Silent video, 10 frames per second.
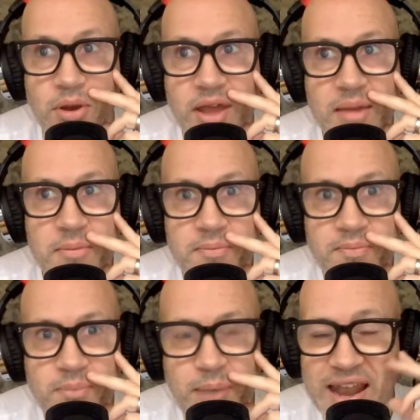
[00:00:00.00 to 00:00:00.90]
But um,
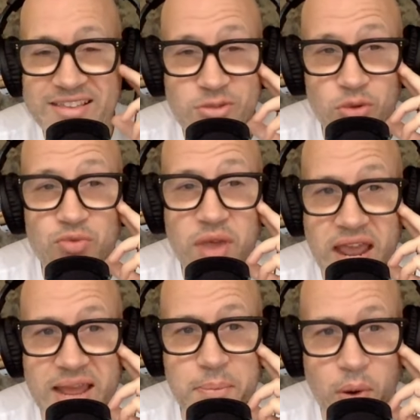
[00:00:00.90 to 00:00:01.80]
Palace looked
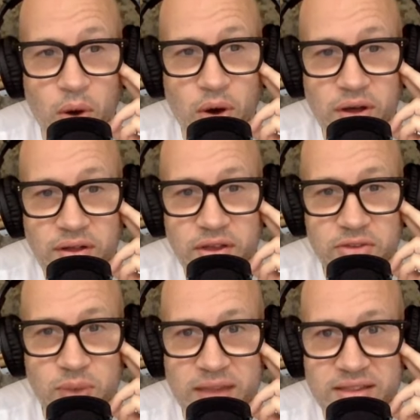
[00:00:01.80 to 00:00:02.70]
really poor
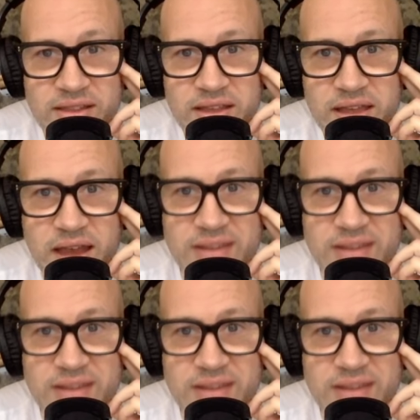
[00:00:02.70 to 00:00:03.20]
as well. Mm.